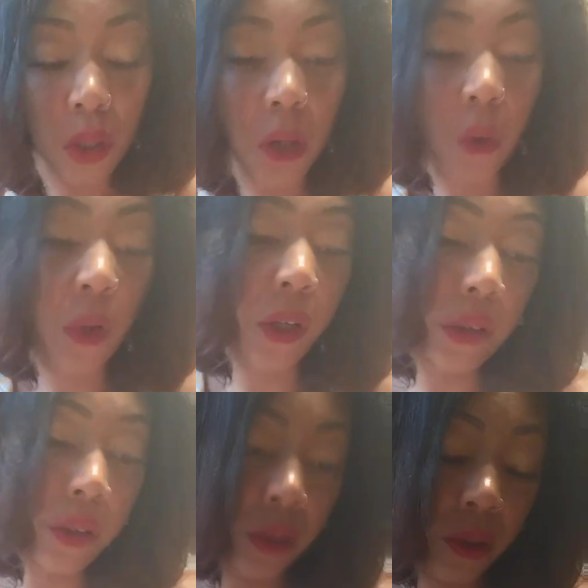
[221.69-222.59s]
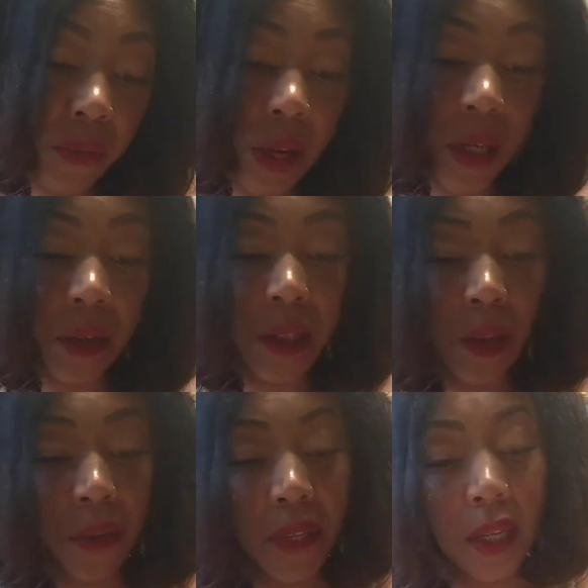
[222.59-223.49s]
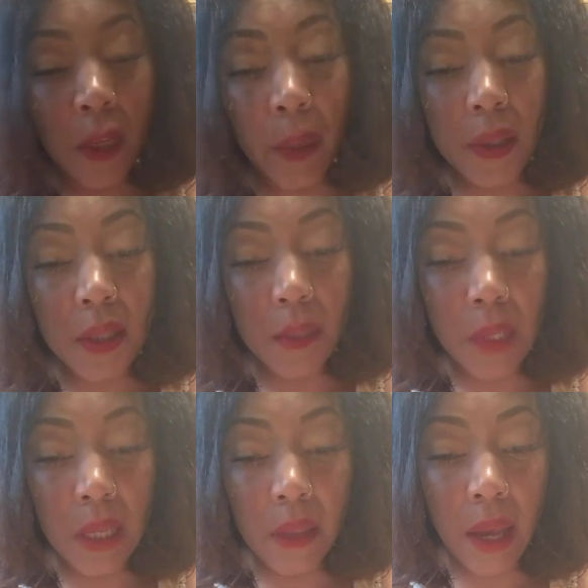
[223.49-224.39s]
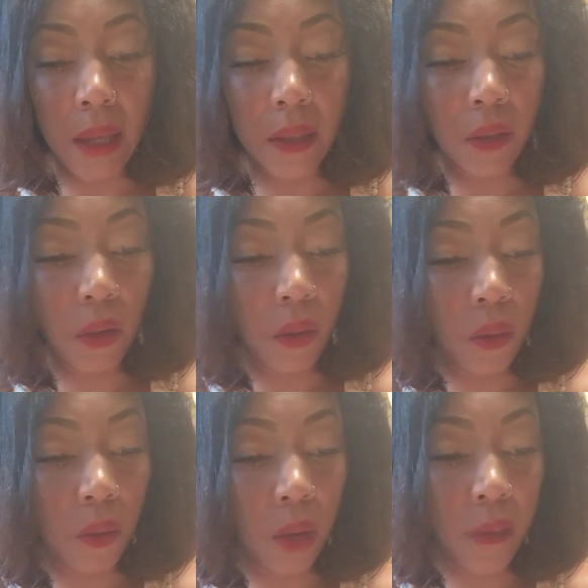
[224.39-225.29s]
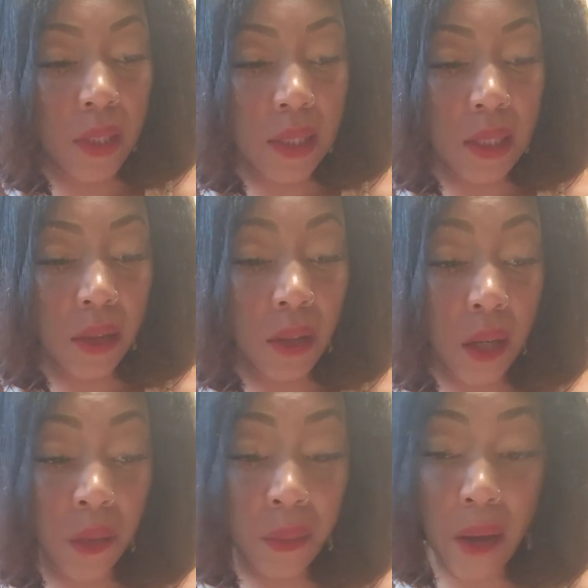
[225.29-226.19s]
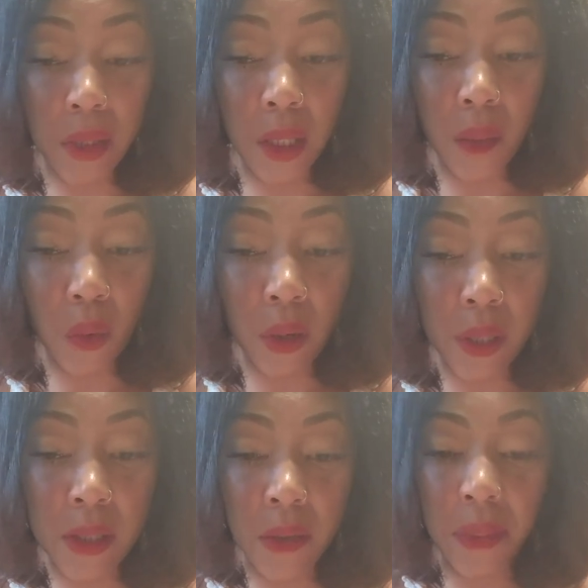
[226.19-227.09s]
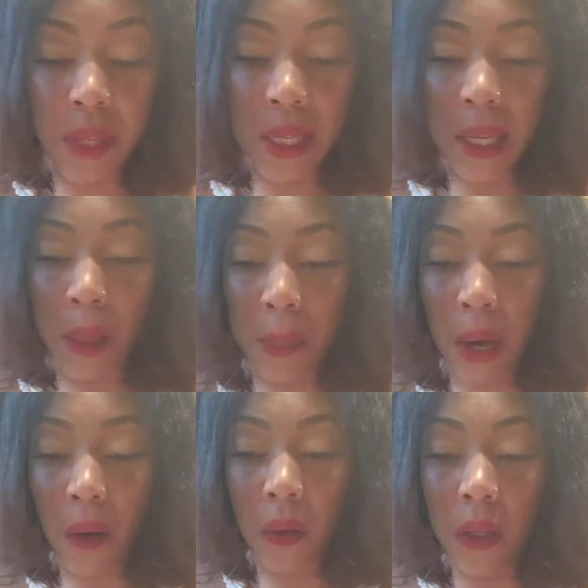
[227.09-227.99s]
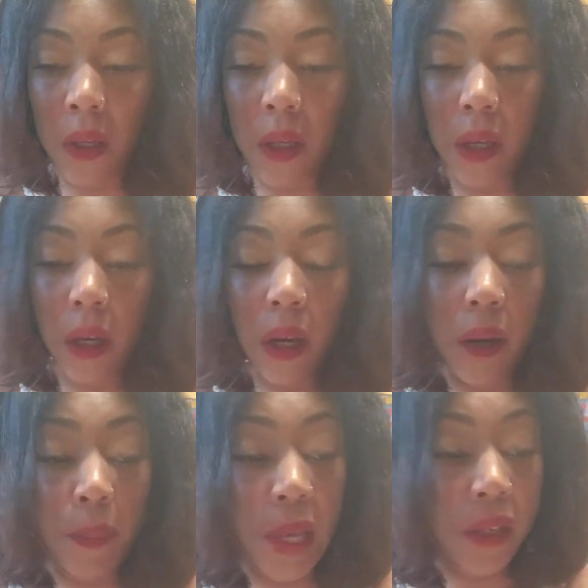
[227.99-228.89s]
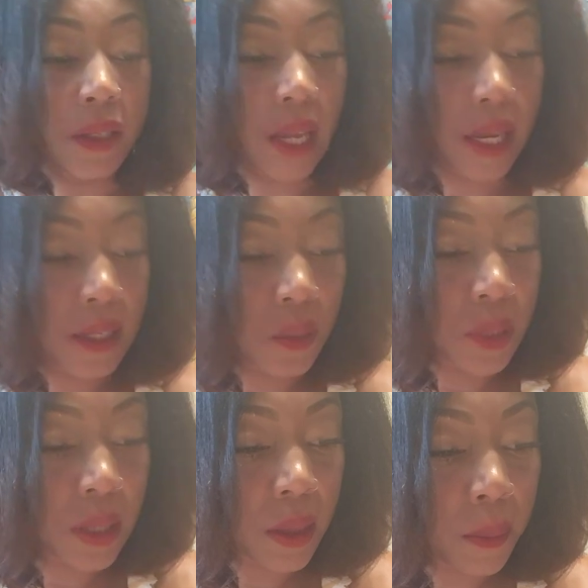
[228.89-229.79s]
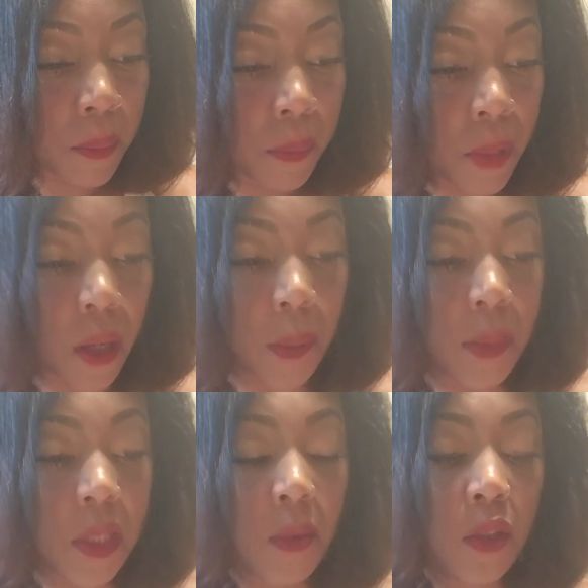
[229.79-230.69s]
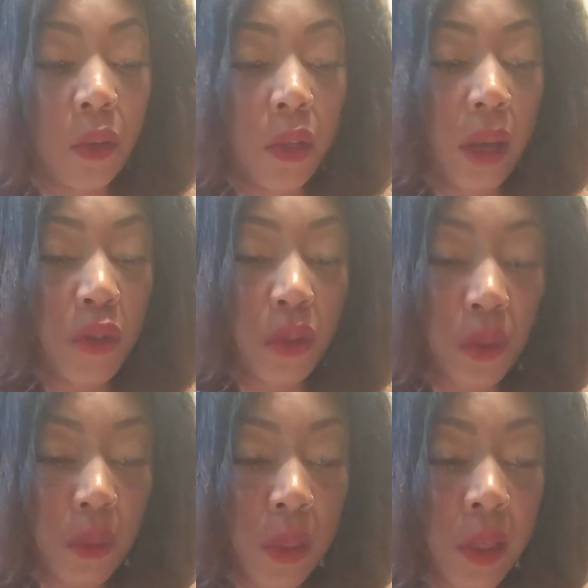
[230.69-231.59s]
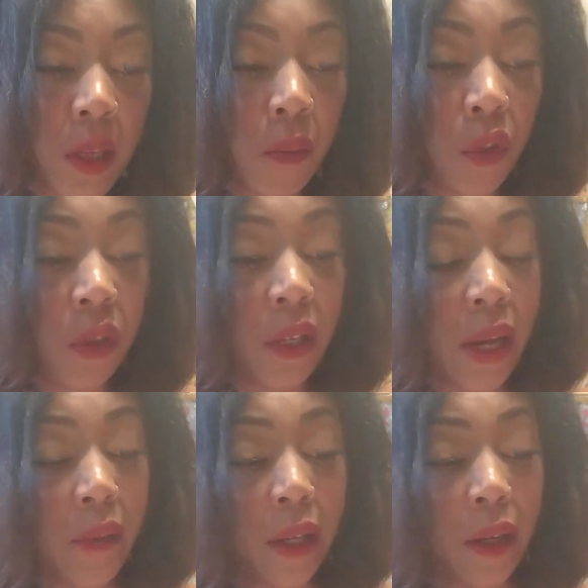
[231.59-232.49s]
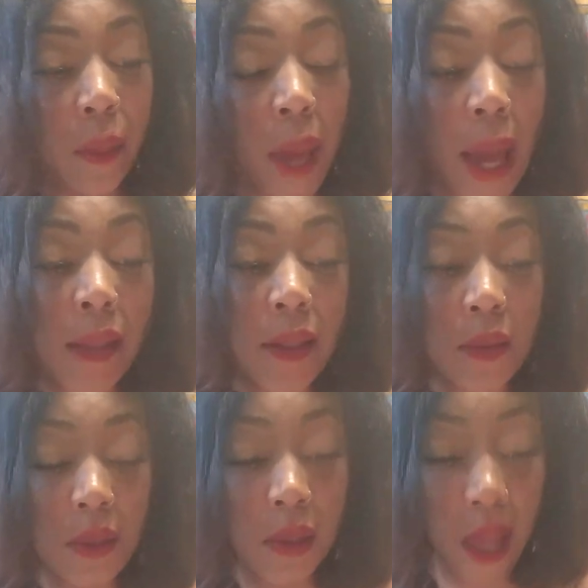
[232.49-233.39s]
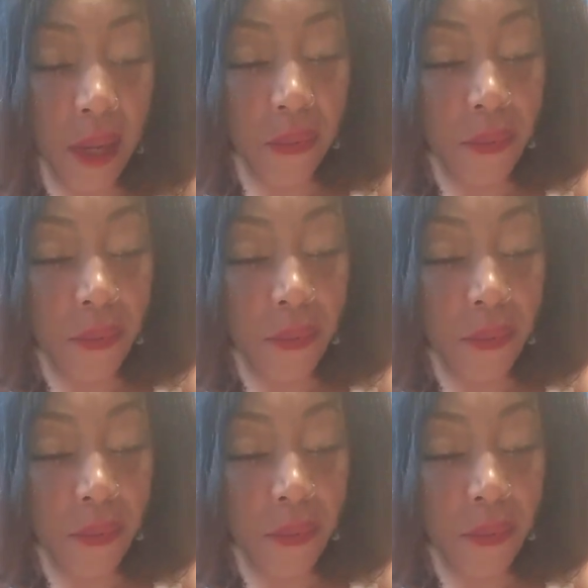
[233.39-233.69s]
or you're finding yourself thinking about somebody that, you know, obviously you're not around anymore because you're thinking about better days with them. Some of you could have children with them, or you could have like a past life